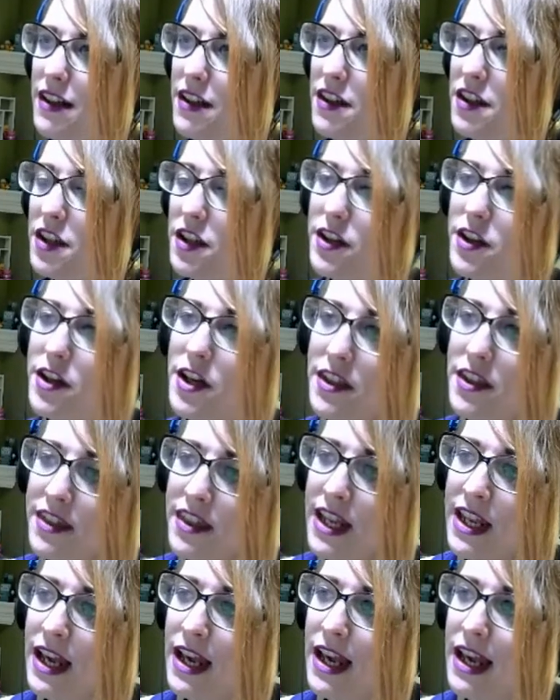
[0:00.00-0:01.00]
The good
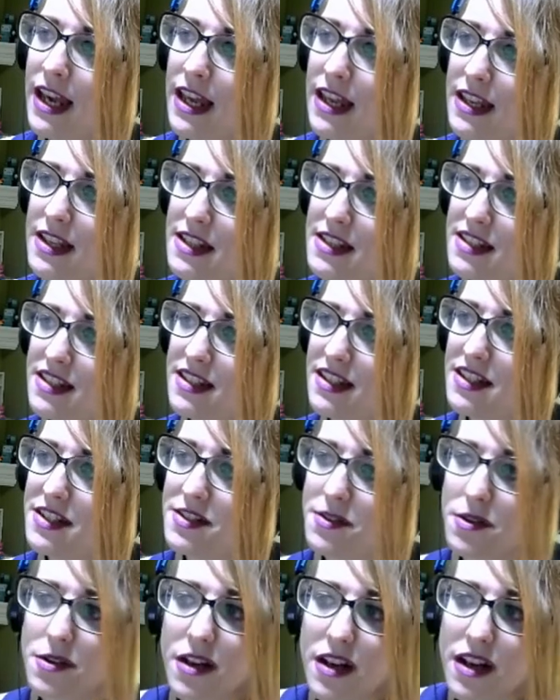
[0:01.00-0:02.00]
thing is that
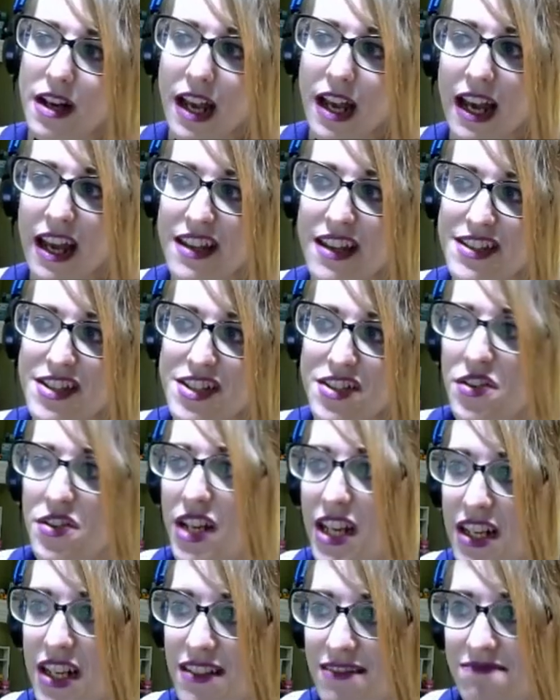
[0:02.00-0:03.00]
Zorak has
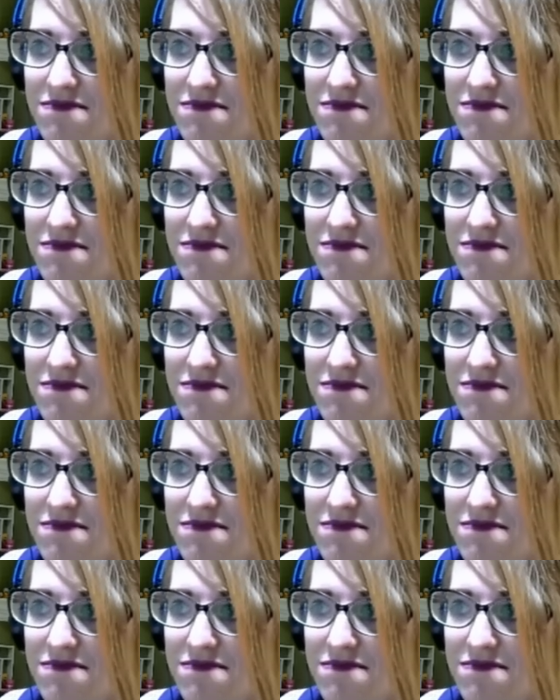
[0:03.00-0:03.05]
Trade.